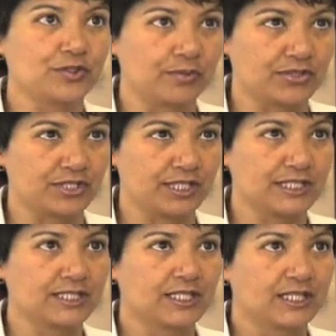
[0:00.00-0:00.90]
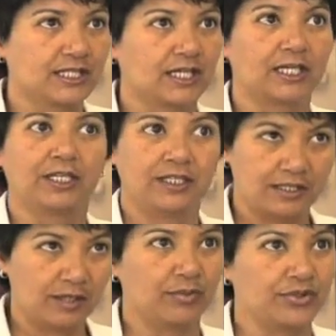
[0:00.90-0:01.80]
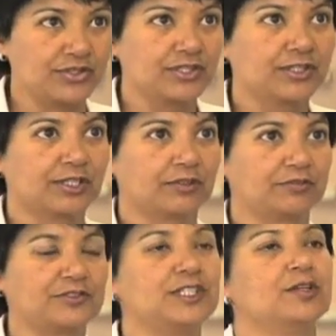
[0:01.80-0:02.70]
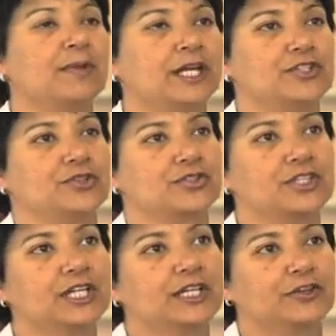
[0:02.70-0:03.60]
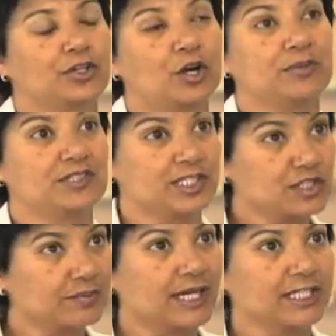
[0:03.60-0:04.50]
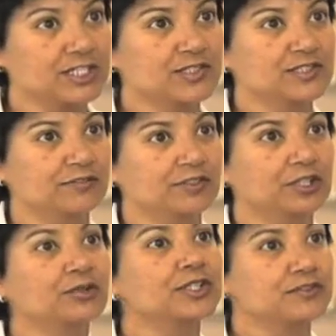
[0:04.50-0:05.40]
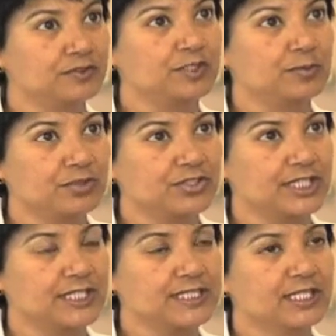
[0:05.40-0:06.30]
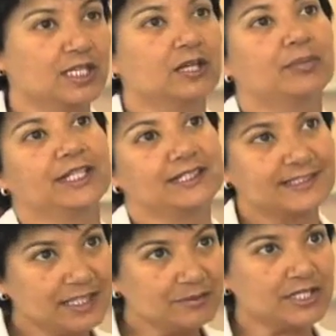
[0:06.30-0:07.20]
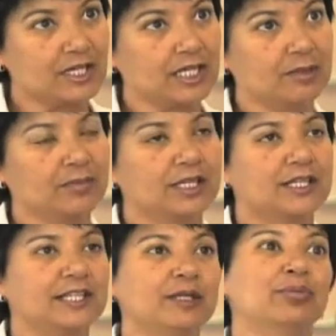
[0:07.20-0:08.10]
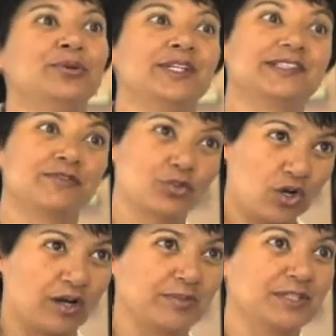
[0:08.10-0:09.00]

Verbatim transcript: percent uh, numbers of senior managers. Their compensation packages have increased fifty percent, but at the same time, the employees have dropped.